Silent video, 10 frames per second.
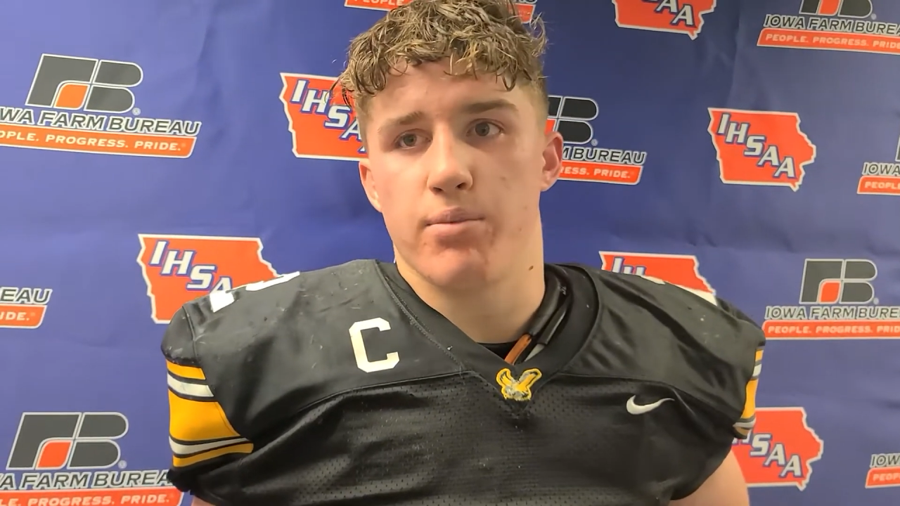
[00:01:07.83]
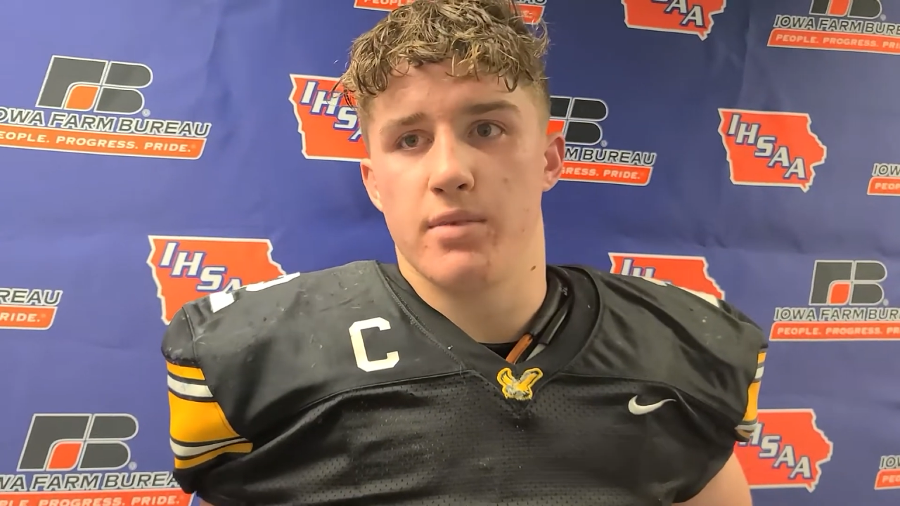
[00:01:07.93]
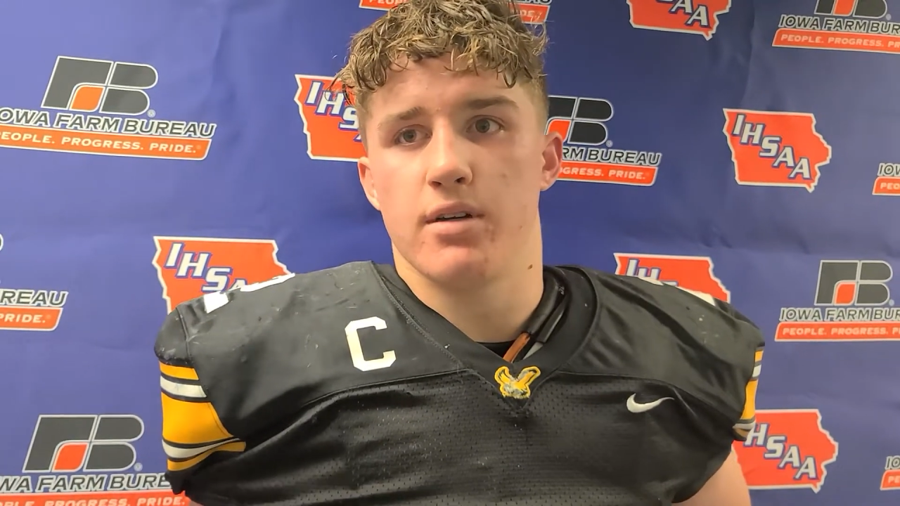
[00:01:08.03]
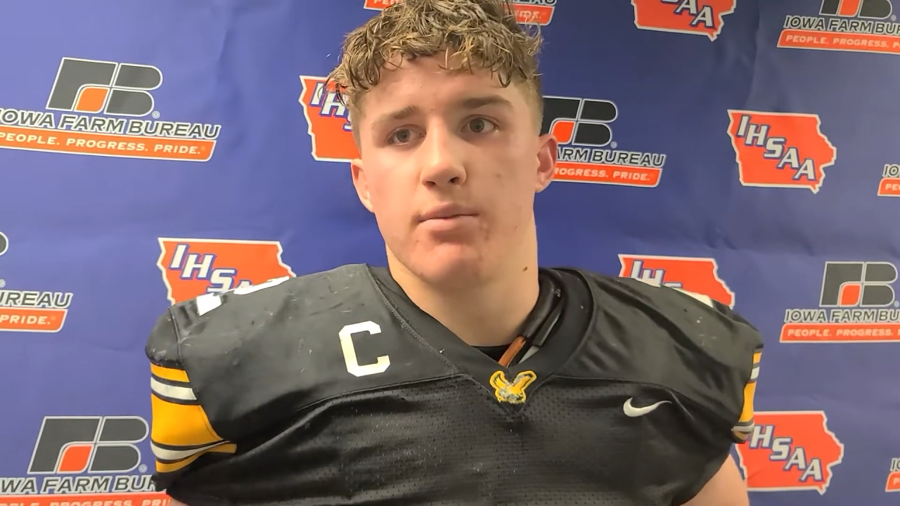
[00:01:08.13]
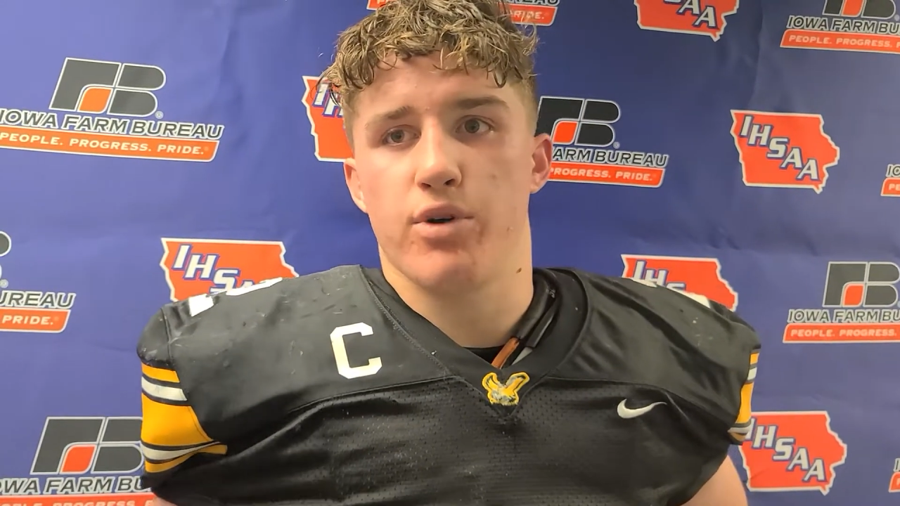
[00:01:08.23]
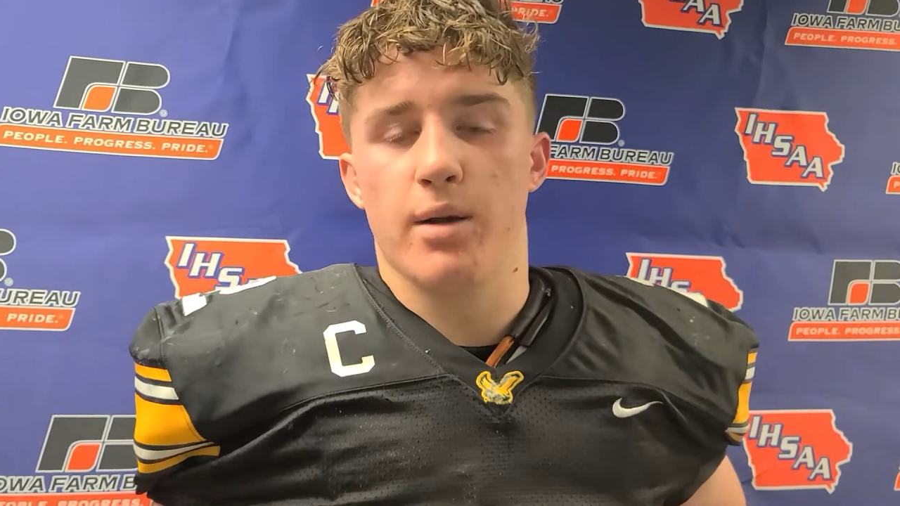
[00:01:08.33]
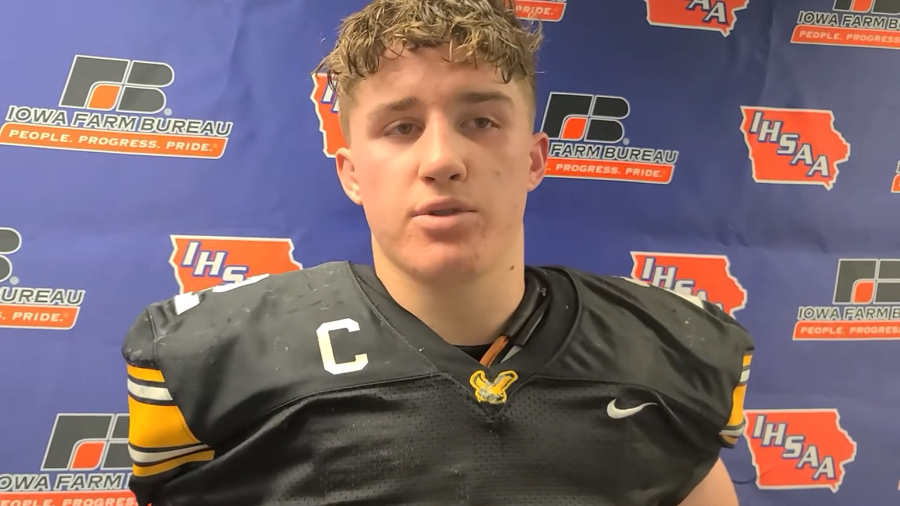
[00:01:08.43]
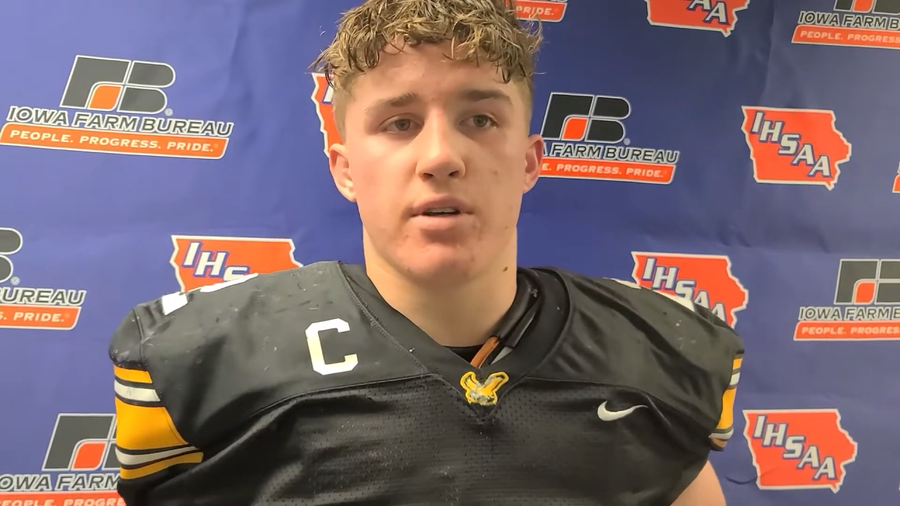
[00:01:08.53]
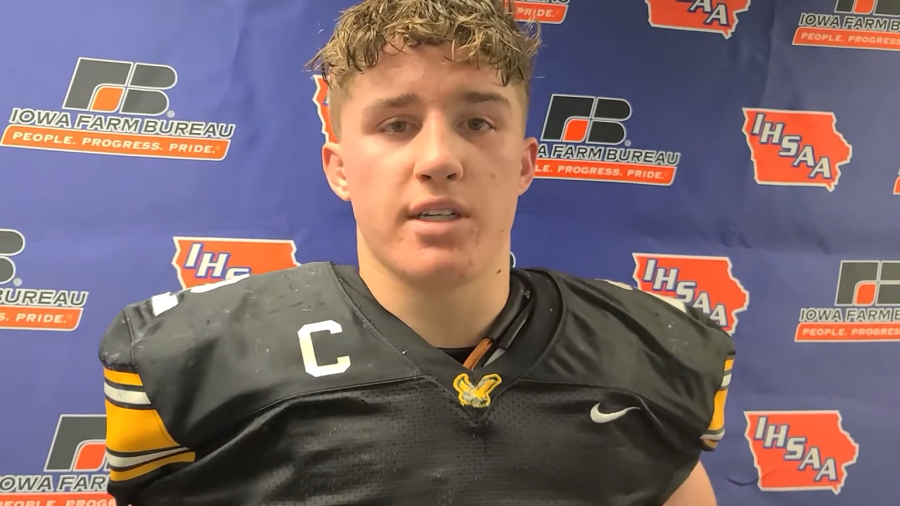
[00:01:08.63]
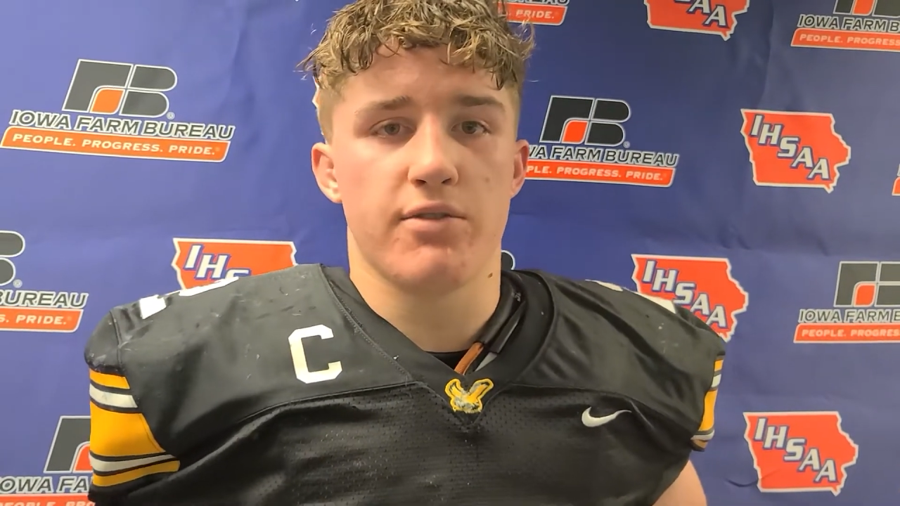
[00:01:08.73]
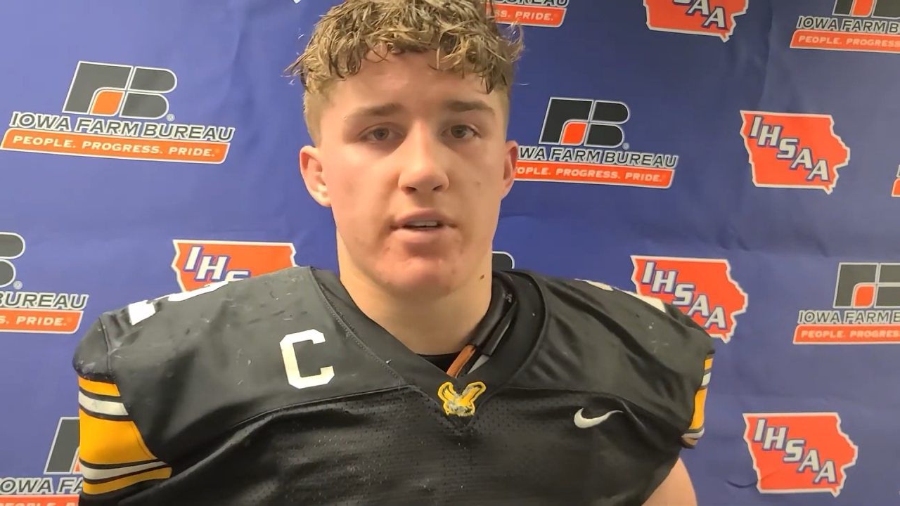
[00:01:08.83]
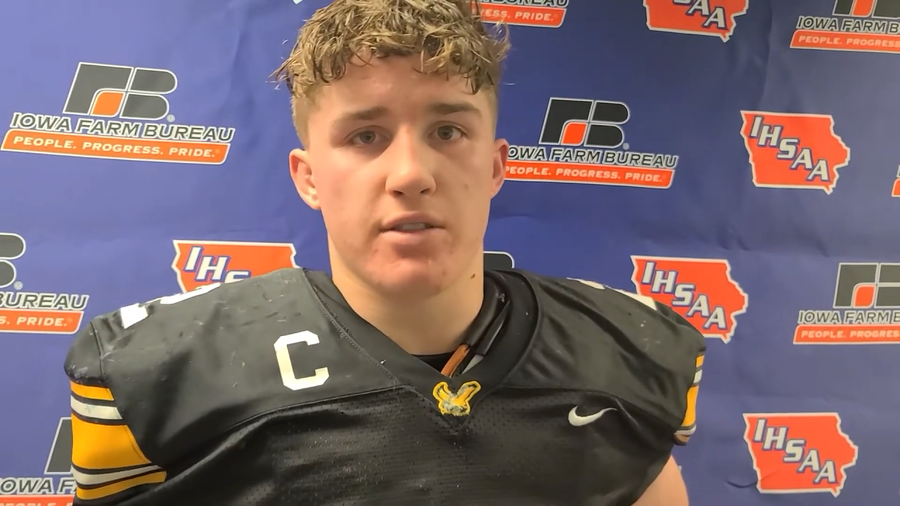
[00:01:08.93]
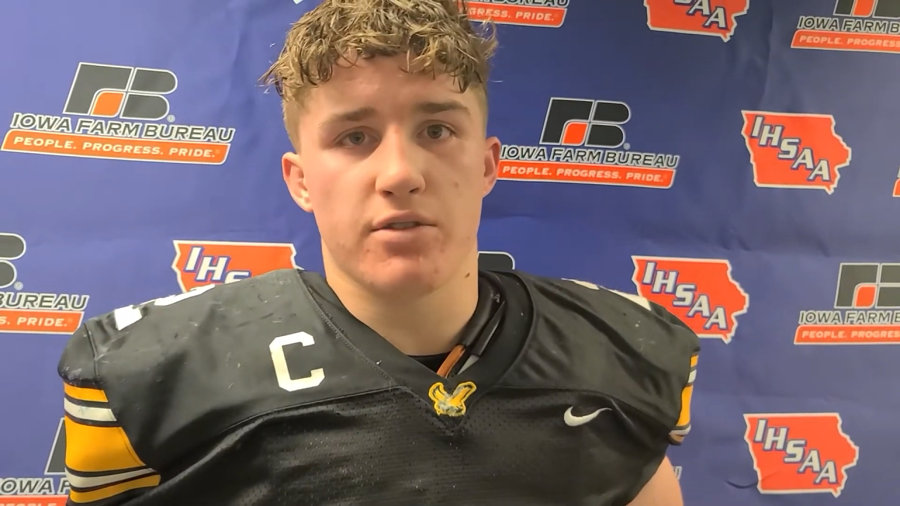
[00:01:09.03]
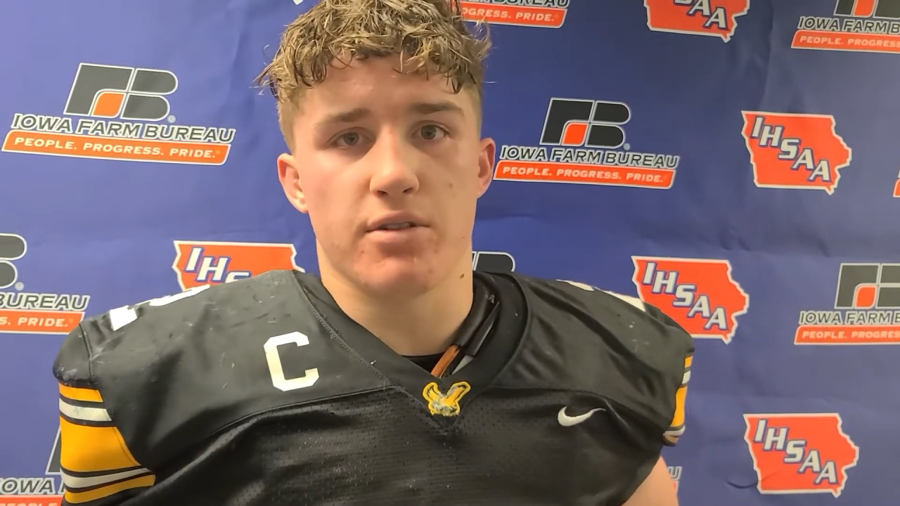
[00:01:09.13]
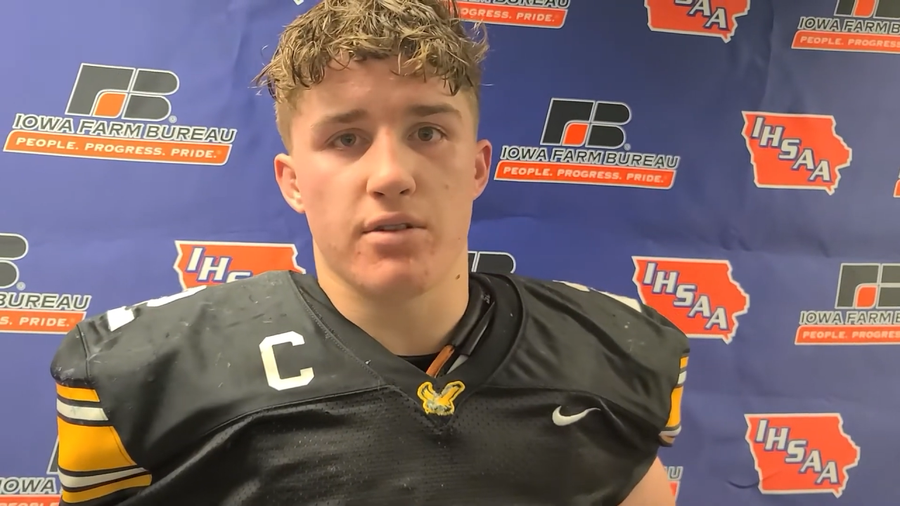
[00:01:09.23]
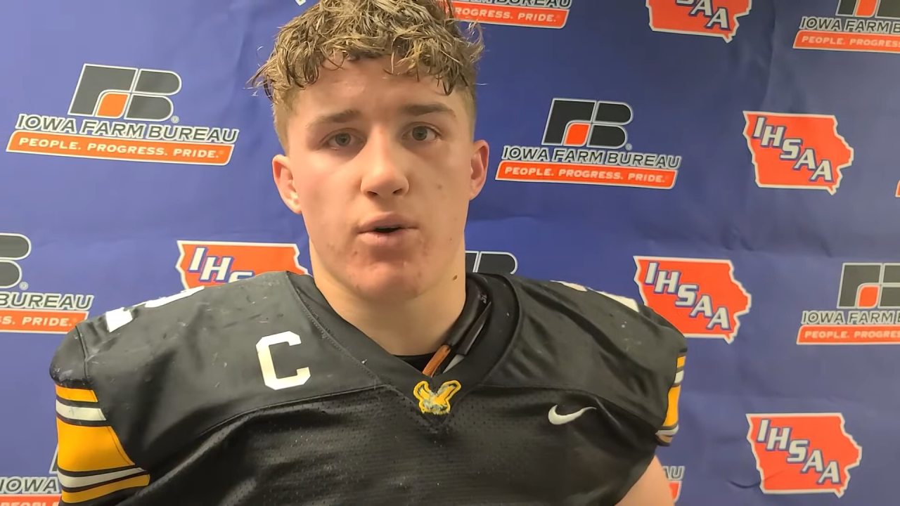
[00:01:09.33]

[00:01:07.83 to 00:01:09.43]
uh, props to our defense for